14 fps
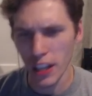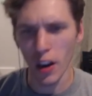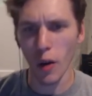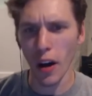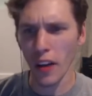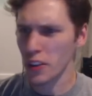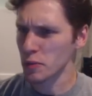oh
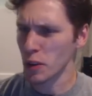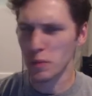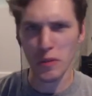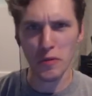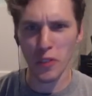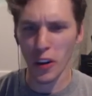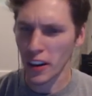wow, this must
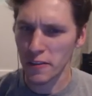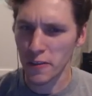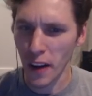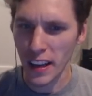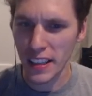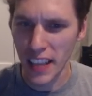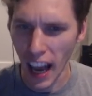be fucking
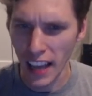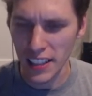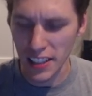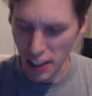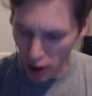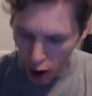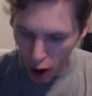
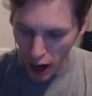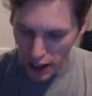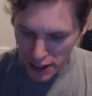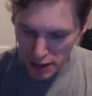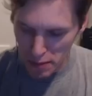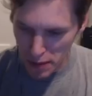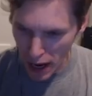fantastic,
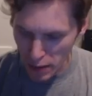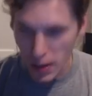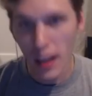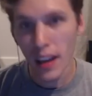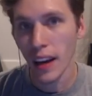awesome games,